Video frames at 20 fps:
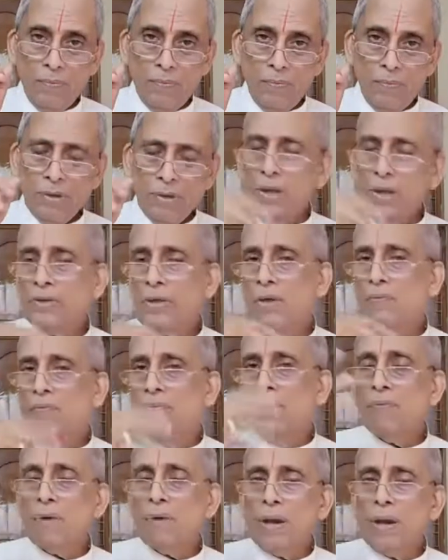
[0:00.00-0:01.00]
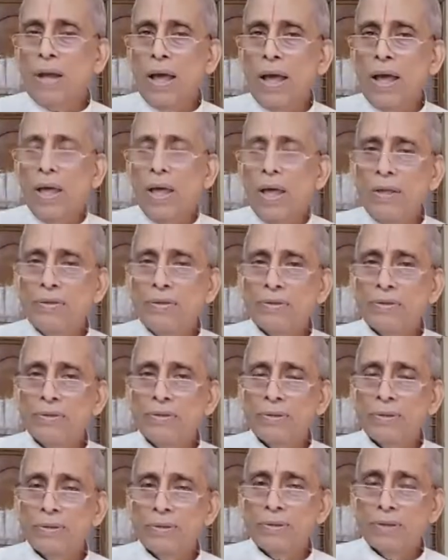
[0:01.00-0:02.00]
Because everyone
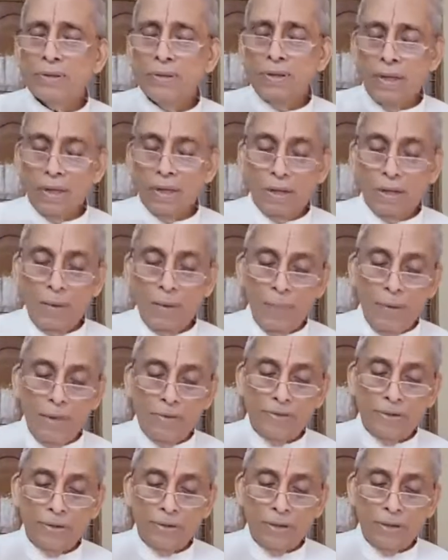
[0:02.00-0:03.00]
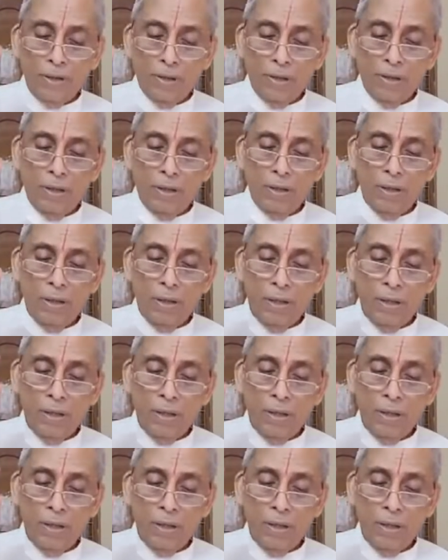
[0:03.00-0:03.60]
has a capacity